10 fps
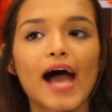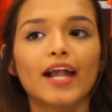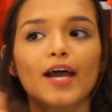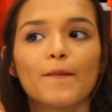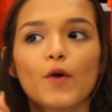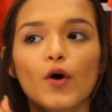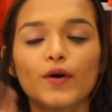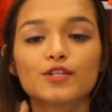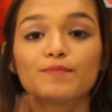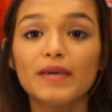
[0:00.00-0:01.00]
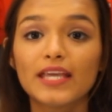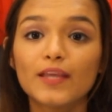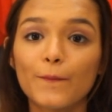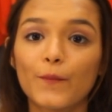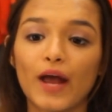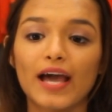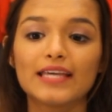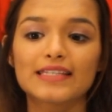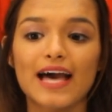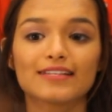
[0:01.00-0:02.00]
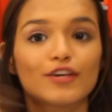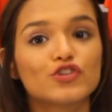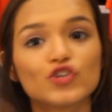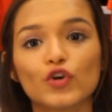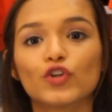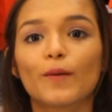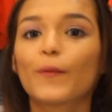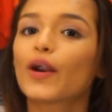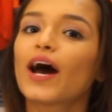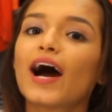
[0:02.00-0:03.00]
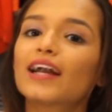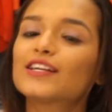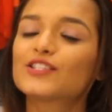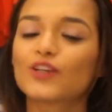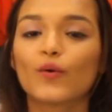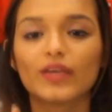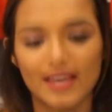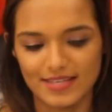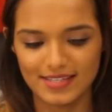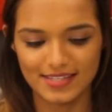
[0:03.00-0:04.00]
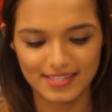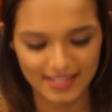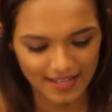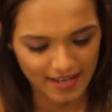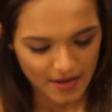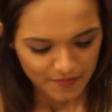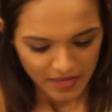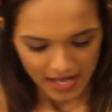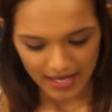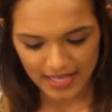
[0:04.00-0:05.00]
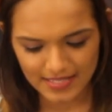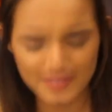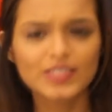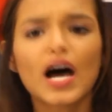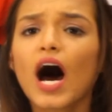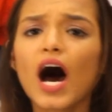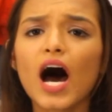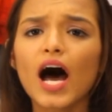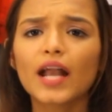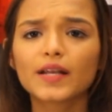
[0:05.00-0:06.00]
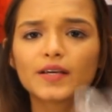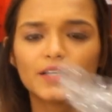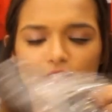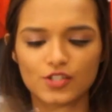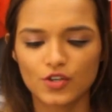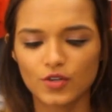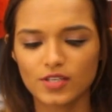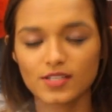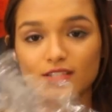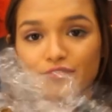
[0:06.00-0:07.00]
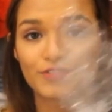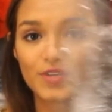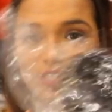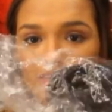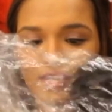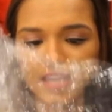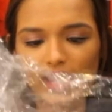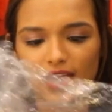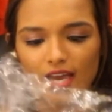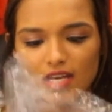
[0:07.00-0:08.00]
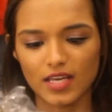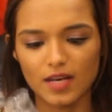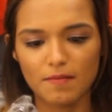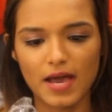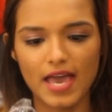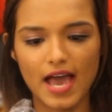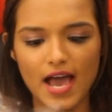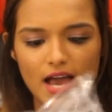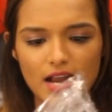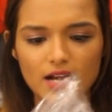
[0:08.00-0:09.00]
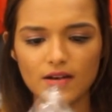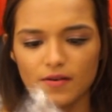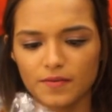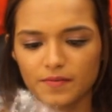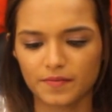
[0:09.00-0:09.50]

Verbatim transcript: And I'm gonna speak the price as I show you the product. So yes, let's start. So this is the first thing that I get in my hand.